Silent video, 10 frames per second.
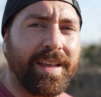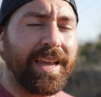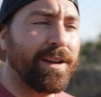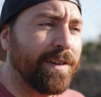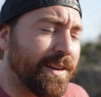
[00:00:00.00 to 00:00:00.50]

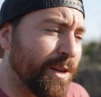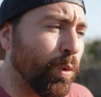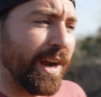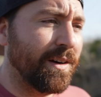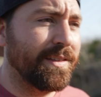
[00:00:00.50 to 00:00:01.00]
And if I need
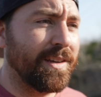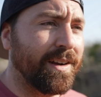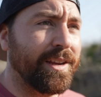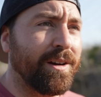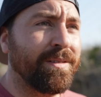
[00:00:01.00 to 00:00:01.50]
wireless
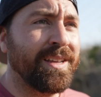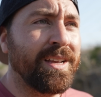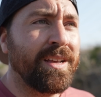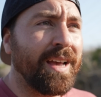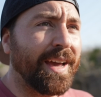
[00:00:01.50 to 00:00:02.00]
audio,
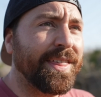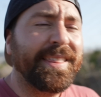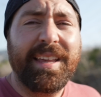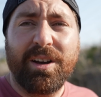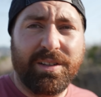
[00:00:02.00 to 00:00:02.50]
I think
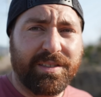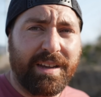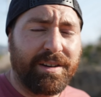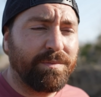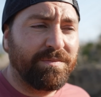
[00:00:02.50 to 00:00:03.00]
they all
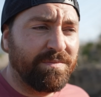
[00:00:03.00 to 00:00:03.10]
sounded